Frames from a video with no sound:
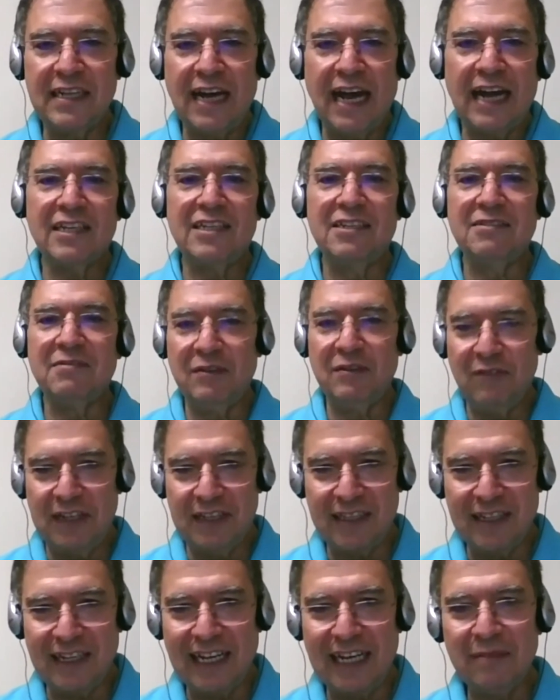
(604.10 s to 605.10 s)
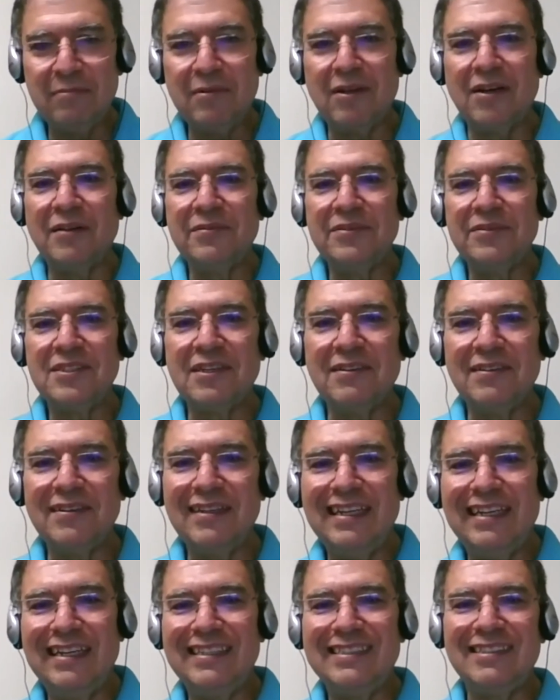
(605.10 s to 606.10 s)
ways not to invent the light
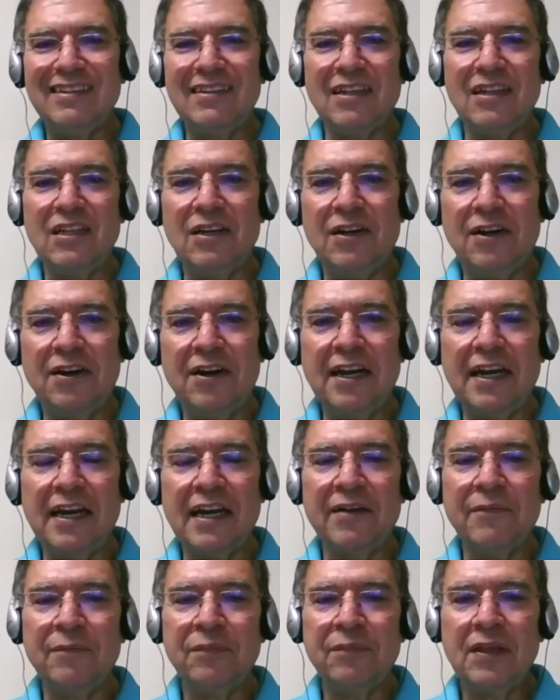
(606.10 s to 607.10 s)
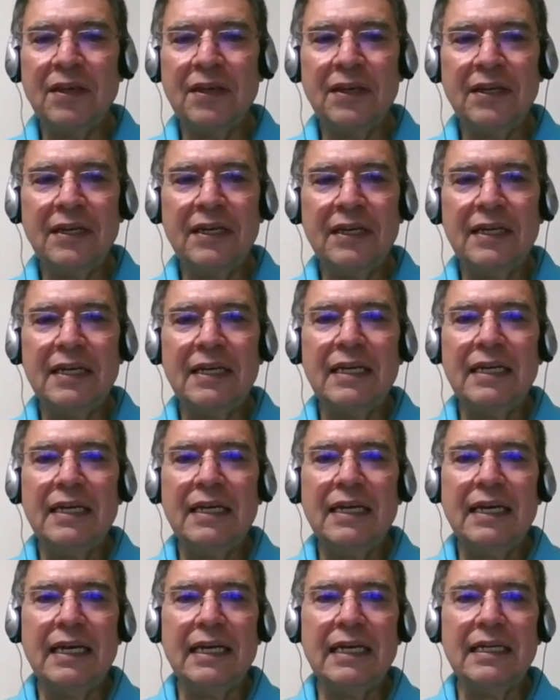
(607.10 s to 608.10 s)
bulb. So the learning
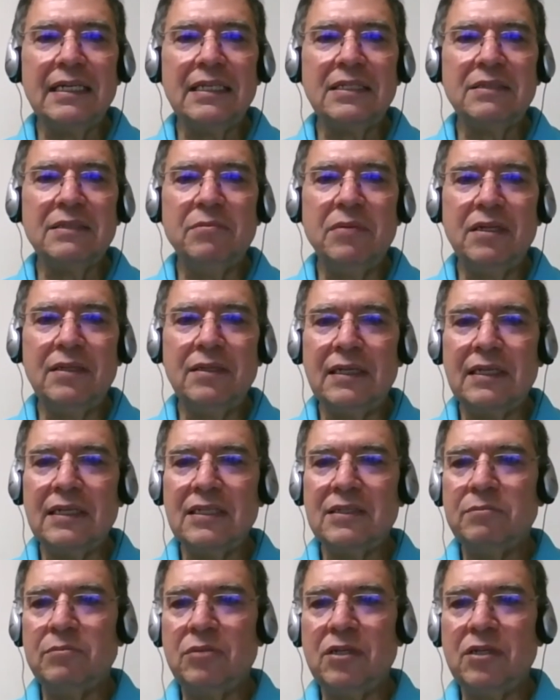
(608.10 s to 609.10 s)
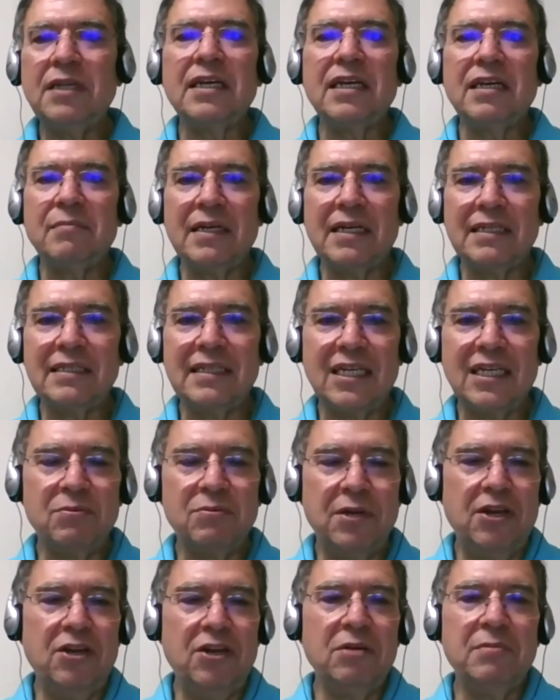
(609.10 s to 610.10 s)
is brilliant,
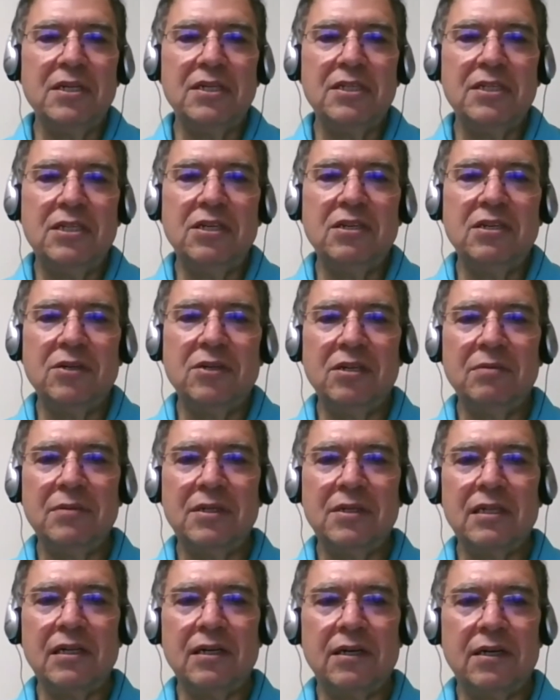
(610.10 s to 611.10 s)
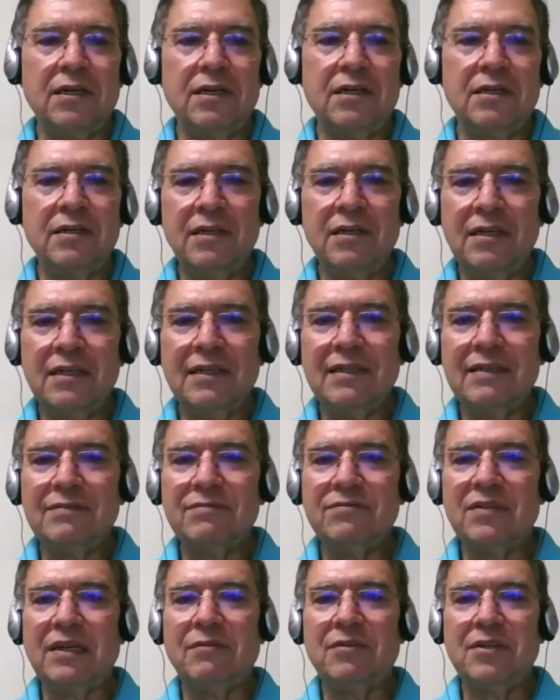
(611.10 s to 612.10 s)
because that's what humans do. Humans learn
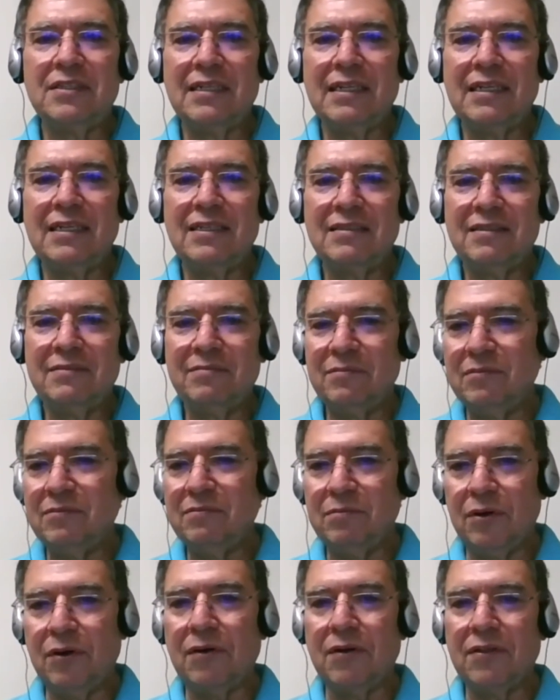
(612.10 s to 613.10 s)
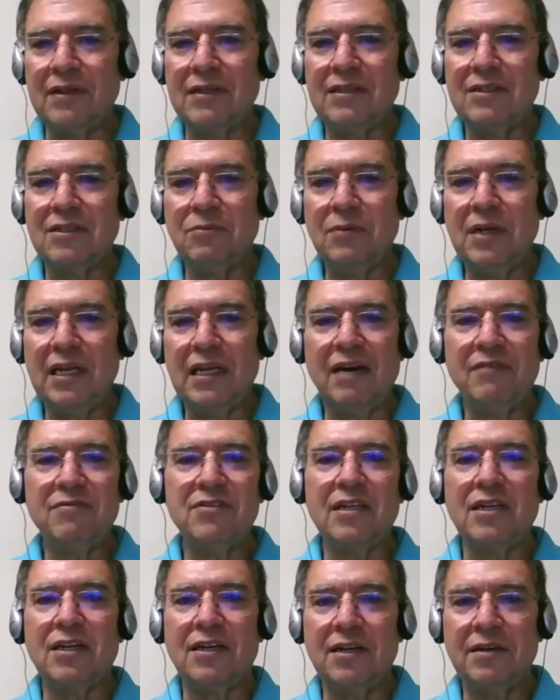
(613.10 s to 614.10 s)
ever since birth. And so
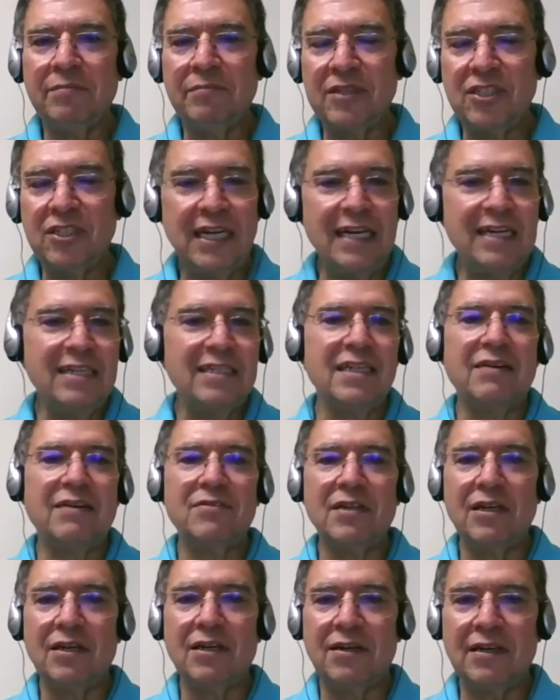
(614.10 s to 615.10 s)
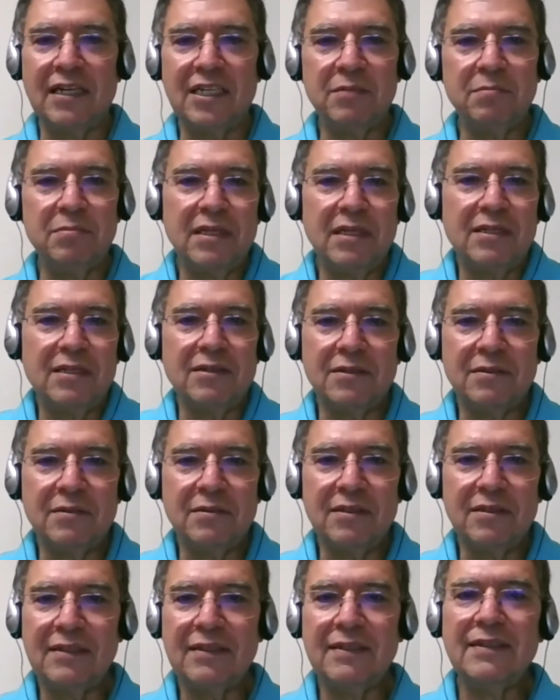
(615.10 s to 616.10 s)
we love to learn. Machines love to learn. Let's put
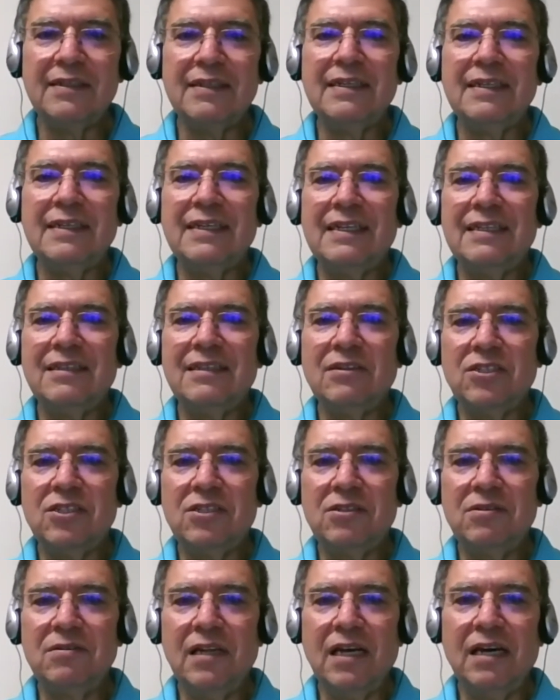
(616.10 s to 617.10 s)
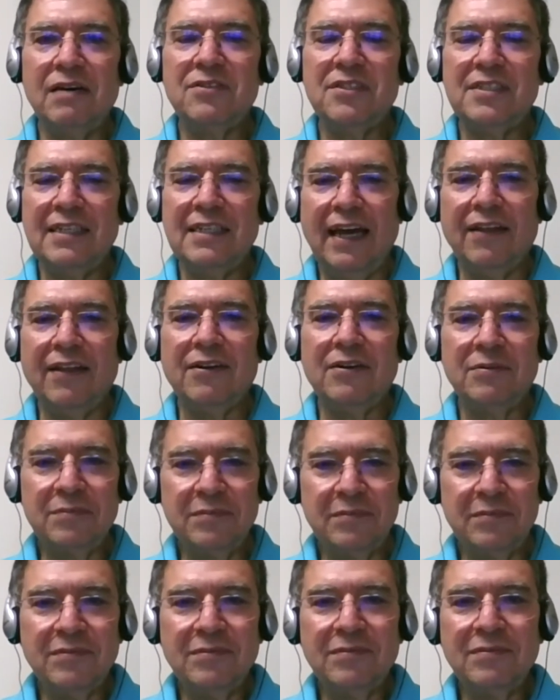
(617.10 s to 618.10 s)
those two loves
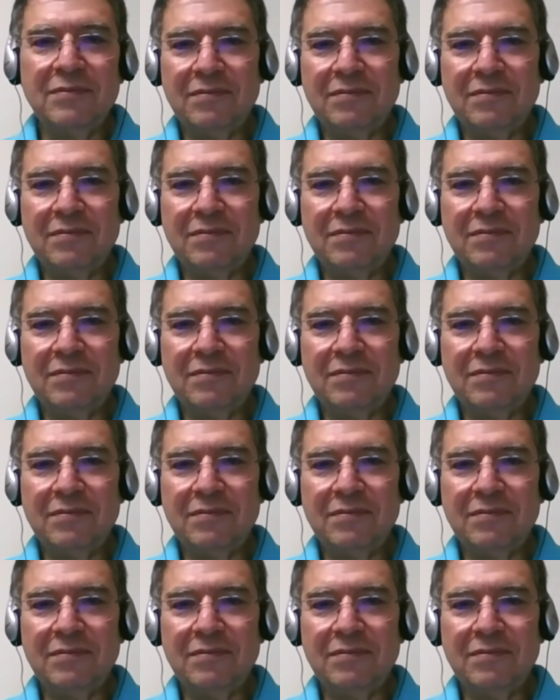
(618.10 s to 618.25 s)
together.